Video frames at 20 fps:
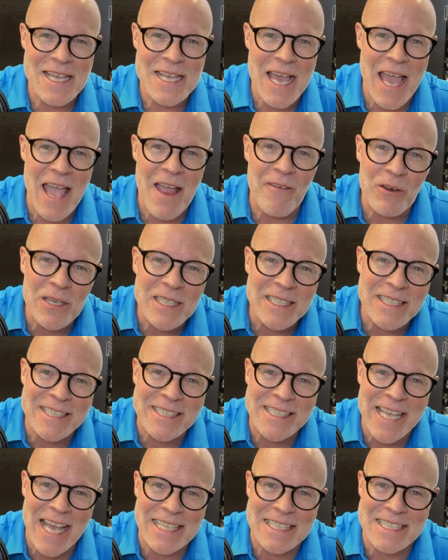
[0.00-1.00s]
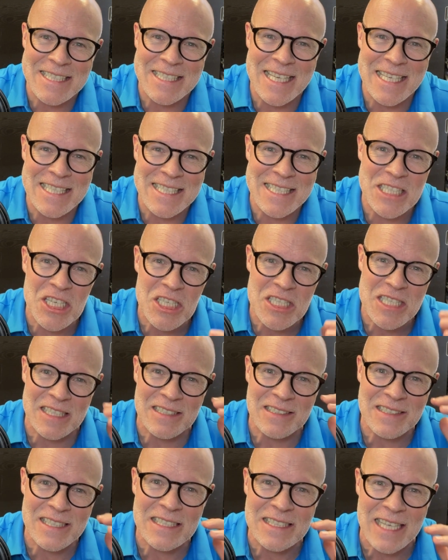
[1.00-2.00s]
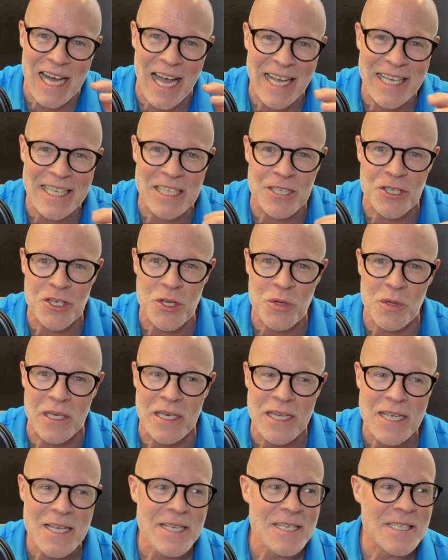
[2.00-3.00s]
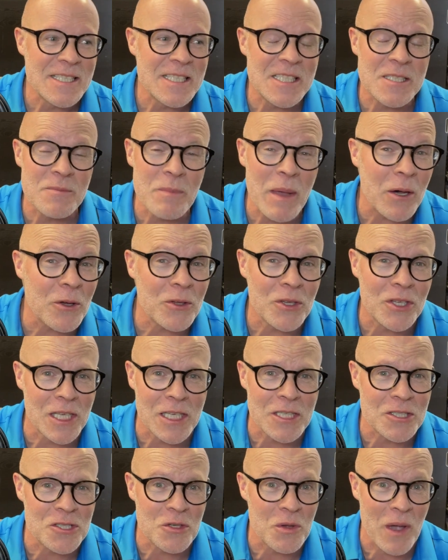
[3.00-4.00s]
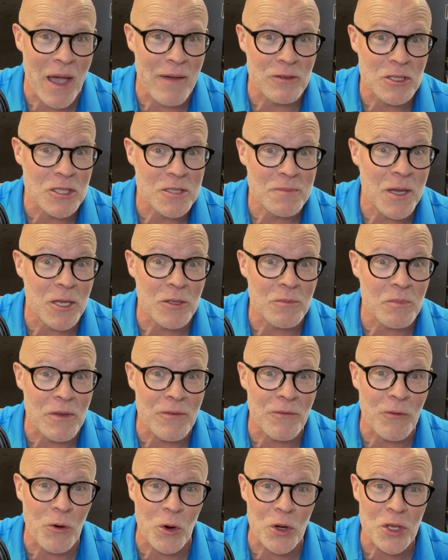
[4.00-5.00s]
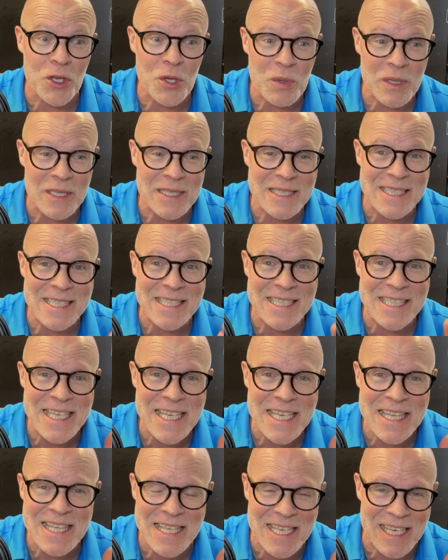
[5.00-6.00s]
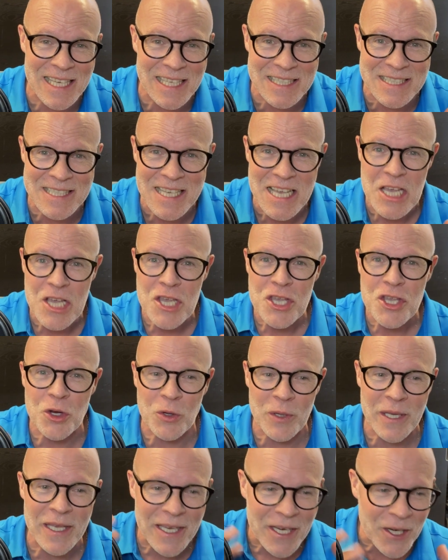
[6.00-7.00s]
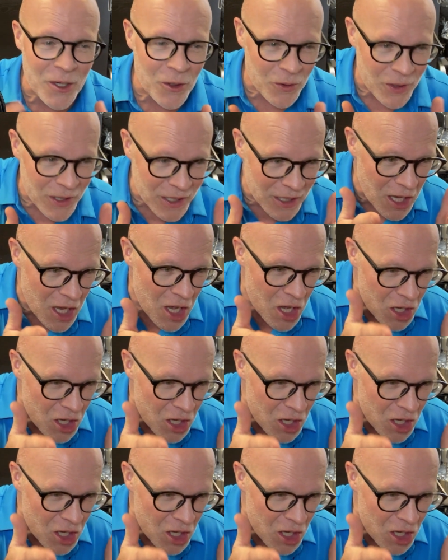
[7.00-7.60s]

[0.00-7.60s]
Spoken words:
every sense is just a little heightened. You can smell things you haven't smelt before. You can see things. You're hearing,